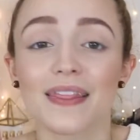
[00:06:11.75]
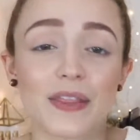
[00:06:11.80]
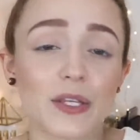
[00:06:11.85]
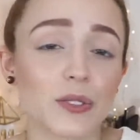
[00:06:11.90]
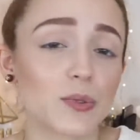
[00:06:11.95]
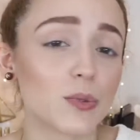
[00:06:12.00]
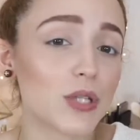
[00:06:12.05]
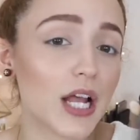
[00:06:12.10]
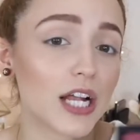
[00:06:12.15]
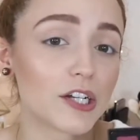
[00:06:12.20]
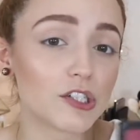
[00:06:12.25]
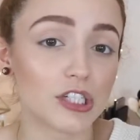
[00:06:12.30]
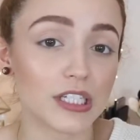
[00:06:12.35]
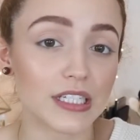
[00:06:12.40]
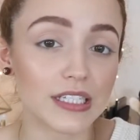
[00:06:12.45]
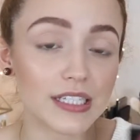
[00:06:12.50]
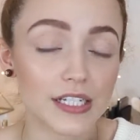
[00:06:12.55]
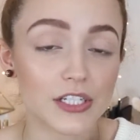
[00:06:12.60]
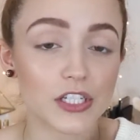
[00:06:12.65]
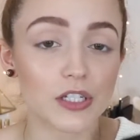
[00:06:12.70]
This was actually
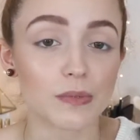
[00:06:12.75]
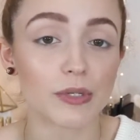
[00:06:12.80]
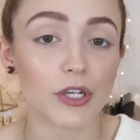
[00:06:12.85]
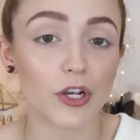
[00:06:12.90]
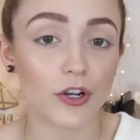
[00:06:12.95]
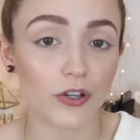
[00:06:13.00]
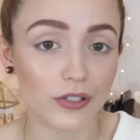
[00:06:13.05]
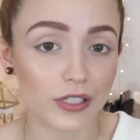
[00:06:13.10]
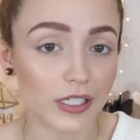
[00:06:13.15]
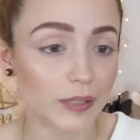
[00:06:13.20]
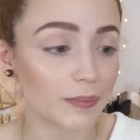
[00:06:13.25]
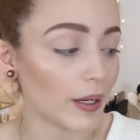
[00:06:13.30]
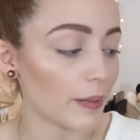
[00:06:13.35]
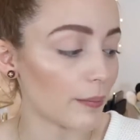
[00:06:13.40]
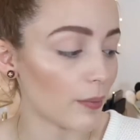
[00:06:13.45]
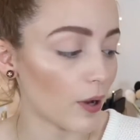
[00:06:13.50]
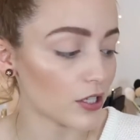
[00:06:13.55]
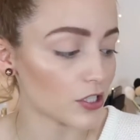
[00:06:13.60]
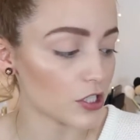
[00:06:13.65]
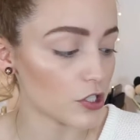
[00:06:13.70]
sent to me early by
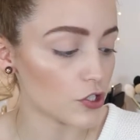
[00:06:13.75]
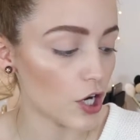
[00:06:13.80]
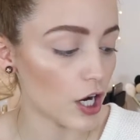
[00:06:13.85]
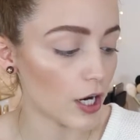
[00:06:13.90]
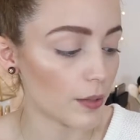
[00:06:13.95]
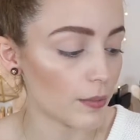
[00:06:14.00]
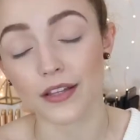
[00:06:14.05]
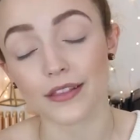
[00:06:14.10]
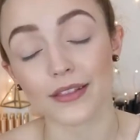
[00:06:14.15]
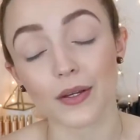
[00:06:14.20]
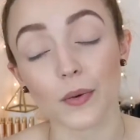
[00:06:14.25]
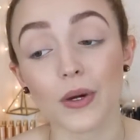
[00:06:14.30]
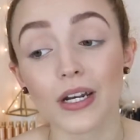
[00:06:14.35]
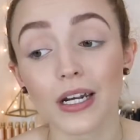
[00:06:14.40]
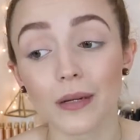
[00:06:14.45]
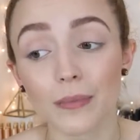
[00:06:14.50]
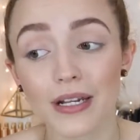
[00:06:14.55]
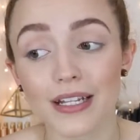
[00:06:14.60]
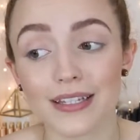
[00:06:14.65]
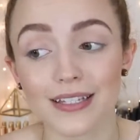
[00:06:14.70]
Boxycharm. They
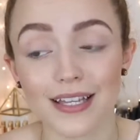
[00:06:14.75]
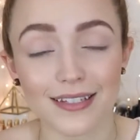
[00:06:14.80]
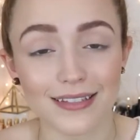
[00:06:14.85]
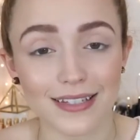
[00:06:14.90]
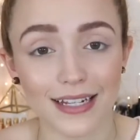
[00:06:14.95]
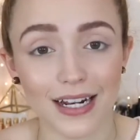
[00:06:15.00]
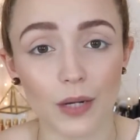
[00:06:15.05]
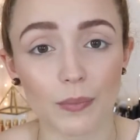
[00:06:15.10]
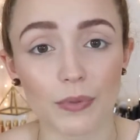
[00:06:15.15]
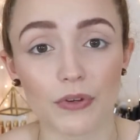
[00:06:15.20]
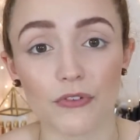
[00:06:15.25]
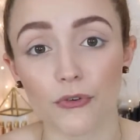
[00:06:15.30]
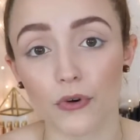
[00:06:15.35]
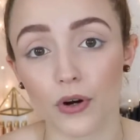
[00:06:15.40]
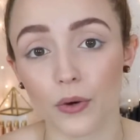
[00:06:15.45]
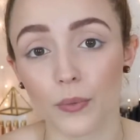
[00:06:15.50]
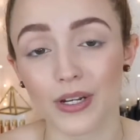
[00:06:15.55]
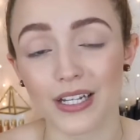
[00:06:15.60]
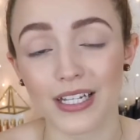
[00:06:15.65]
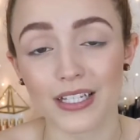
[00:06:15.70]
wanted me to test it out
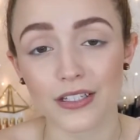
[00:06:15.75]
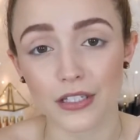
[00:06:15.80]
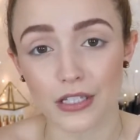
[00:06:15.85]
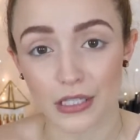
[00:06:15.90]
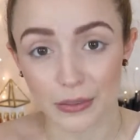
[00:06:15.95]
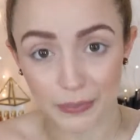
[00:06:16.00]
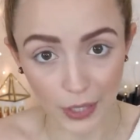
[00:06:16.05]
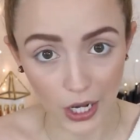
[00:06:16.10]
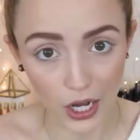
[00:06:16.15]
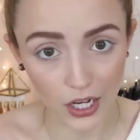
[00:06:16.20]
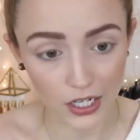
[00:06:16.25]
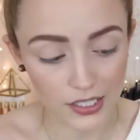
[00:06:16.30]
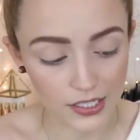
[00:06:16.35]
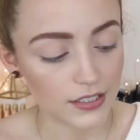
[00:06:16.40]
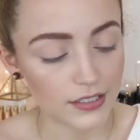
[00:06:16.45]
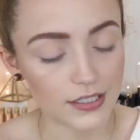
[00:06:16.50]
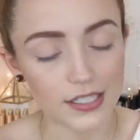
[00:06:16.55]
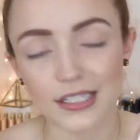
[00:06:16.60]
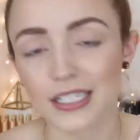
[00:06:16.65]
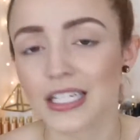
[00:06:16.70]
before it went into the box
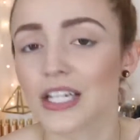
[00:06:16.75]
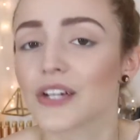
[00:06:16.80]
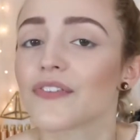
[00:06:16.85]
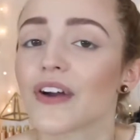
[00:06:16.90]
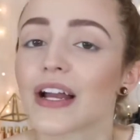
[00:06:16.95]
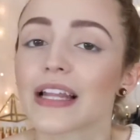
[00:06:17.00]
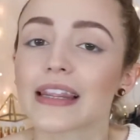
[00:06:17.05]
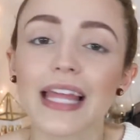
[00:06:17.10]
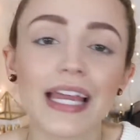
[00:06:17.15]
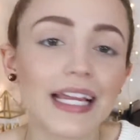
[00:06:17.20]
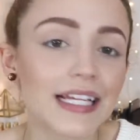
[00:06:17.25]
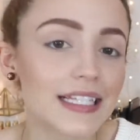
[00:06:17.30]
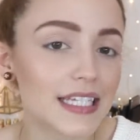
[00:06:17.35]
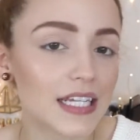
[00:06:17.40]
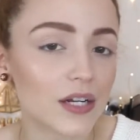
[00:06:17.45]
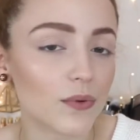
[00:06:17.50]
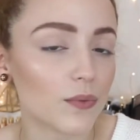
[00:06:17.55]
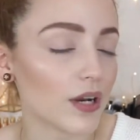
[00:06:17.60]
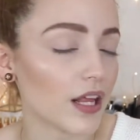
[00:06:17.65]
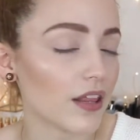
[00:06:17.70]
to see if I liked
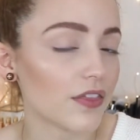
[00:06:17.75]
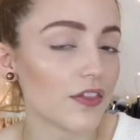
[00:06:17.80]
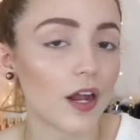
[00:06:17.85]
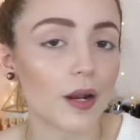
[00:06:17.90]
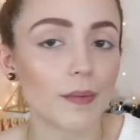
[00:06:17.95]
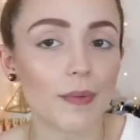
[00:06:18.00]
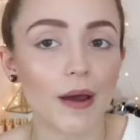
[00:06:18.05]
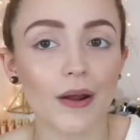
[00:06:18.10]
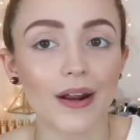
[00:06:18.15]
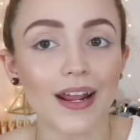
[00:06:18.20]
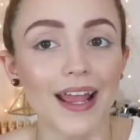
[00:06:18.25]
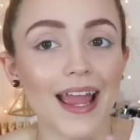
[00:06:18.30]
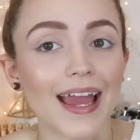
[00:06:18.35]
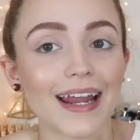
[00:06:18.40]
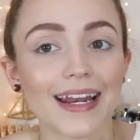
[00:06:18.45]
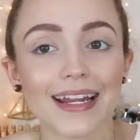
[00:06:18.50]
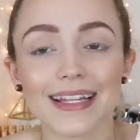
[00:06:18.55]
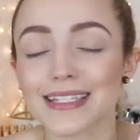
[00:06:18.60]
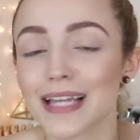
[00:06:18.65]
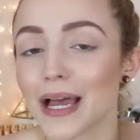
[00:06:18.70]
it or what I thought about it,
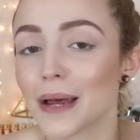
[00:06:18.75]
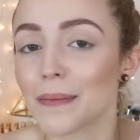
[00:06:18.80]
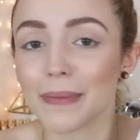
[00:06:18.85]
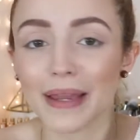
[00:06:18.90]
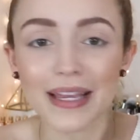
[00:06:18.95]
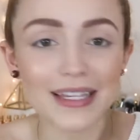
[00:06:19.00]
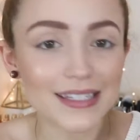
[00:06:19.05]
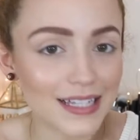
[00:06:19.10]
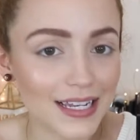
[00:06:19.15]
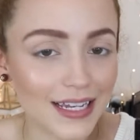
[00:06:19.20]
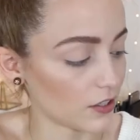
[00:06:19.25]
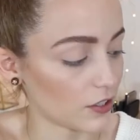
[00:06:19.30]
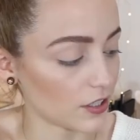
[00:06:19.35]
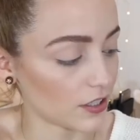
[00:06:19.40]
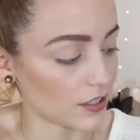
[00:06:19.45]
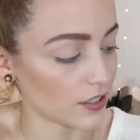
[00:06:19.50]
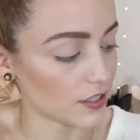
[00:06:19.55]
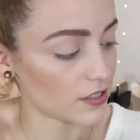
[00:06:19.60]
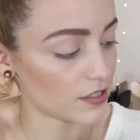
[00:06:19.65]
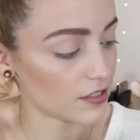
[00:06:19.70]
and it's amazing. Look
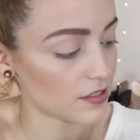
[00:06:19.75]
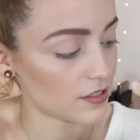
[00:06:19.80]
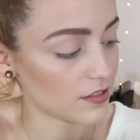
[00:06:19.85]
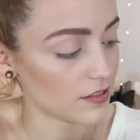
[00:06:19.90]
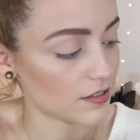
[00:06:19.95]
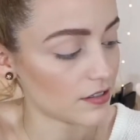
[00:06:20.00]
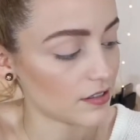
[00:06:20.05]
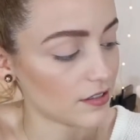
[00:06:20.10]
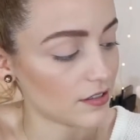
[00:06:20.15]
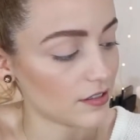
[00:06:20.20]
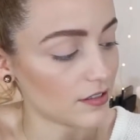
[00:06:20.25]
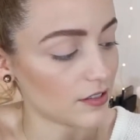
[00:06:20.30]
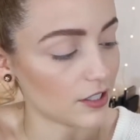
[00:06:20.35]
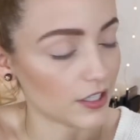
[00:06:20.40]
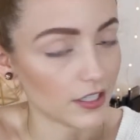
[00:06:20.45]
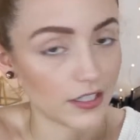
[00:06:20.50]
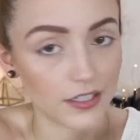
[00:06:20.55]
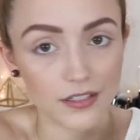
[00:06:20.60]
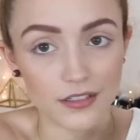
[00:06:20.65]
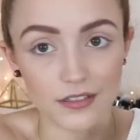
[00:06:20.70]
at this.
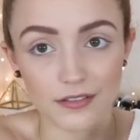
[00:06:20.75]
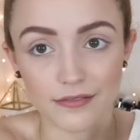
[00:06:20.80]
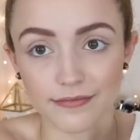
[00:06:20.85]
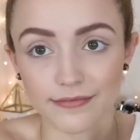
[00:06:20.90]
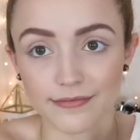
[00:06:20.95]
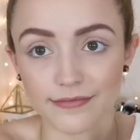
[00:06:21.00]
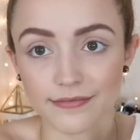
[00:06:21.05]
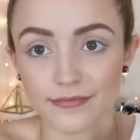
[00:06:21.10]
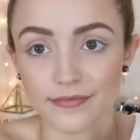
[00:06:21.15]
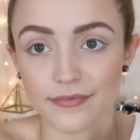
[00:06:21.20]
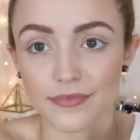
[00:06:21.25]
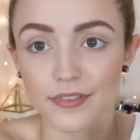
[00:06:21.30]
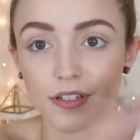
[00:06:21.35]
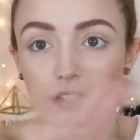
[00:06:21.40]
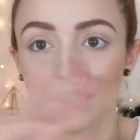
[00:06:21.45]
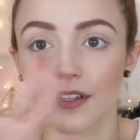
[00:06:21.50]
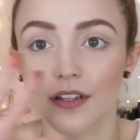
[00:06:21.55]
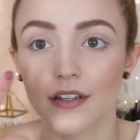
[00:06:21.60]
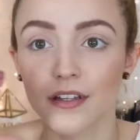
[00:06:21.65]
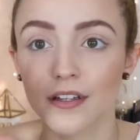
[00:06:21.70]
Look at this.
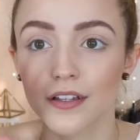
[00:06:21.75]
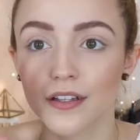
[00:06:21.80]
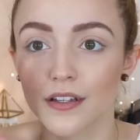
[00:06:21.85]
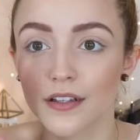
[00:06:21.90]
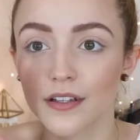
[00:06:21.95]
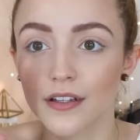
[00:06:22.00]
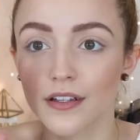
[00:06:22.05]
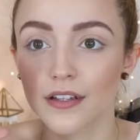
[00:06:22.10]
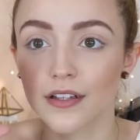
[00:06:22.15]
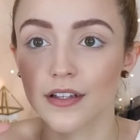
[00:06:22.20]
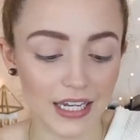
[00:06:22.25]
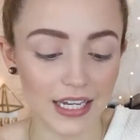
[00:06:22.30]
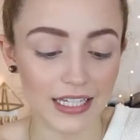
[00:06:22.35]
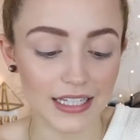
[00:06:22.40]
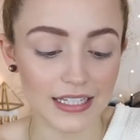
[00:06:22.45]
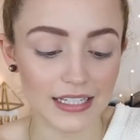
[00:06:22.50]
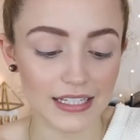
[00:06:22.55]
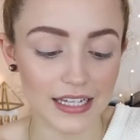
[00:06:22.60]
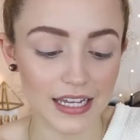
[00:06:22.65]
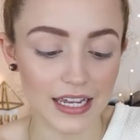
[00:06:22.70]

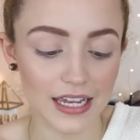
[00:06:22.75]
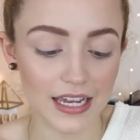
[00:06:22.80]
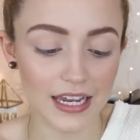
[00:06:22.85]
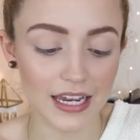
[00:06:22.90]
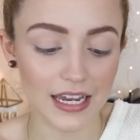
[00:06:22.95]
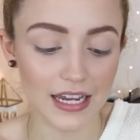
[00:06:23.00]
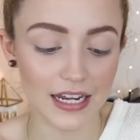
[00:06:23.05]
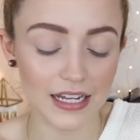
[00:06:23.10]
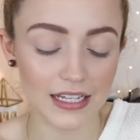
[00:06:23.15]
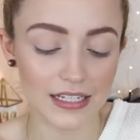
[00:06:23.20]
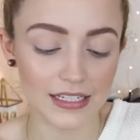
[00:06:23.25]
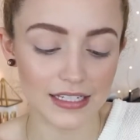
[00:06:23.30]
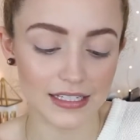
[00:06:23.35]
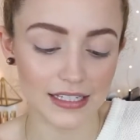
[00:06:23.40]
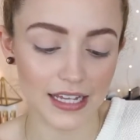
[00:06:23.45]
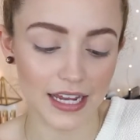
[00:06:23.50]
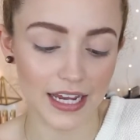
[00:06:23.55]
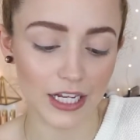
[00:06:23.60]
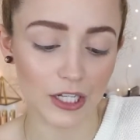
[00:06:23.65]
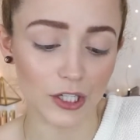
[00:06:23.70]
It's
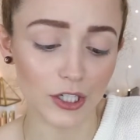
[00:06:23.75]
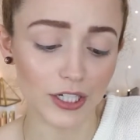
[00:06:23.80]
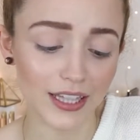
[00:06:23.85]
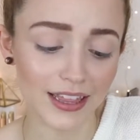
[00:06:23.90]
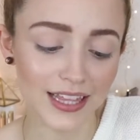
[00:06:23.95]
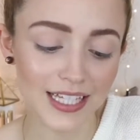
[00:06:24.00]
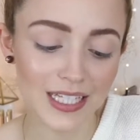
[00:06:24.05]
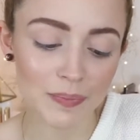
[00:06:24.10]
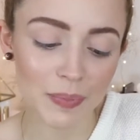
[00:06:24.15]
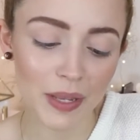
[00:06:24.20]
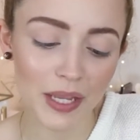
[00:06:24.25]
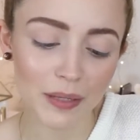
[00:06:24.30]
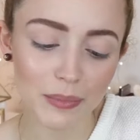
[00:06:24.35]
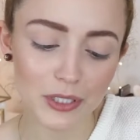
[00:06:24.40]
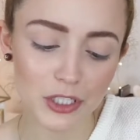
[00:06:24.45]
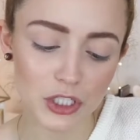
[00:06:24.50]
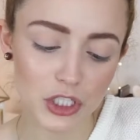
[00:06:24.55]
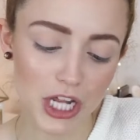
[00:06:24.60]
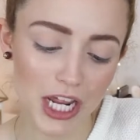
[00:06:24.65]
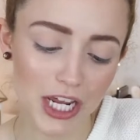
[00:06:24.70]
insane. Look at this
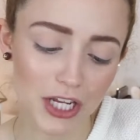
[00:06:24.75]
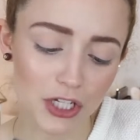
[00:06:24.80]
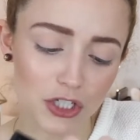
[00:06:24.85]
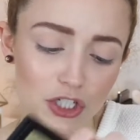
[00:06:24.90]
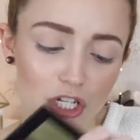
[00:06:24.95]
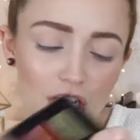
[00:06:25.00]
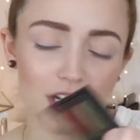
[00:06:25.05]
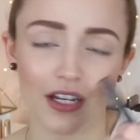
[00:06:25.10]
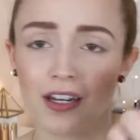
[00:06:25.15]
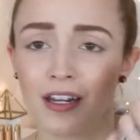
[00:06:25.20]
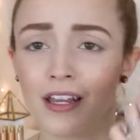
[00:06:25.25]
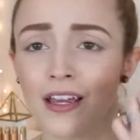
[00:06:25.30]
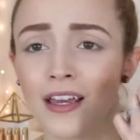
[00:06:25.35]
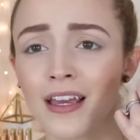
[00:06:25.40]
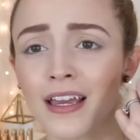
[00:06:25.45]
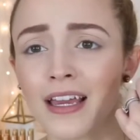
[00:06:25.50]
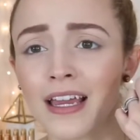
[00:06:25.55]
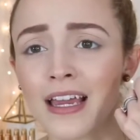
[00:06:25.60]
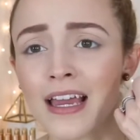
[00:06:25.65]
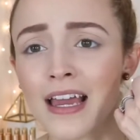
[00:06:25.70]
pigmentation.
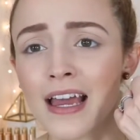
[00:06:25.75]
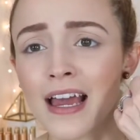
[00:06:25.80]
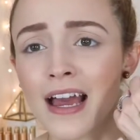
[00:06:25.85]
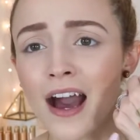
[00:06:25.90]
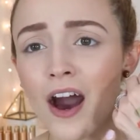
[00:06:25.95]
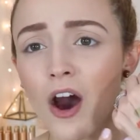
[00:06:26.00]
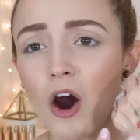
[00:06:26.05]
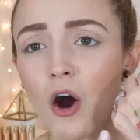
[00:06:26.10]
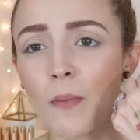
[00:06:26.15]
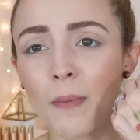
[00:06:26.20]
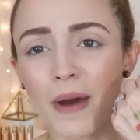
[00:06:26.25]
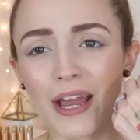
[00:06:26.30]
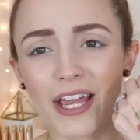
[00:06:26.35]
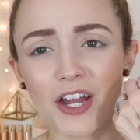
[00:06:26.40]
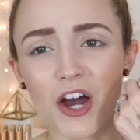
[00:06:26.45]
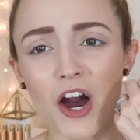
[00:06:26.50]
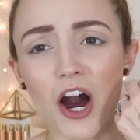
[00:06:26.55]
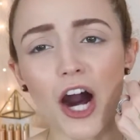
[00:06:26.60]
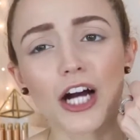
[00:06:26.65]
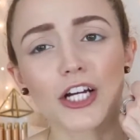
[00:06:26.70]
Oh my
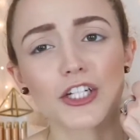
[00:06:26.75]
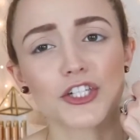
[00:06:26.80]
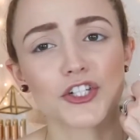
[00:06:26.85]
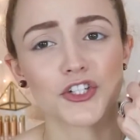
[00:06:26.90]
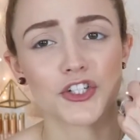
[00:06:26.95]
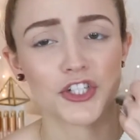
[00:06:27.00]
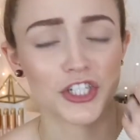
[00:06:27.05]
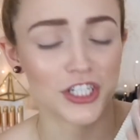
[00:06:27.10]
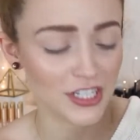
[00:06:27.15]
gosh.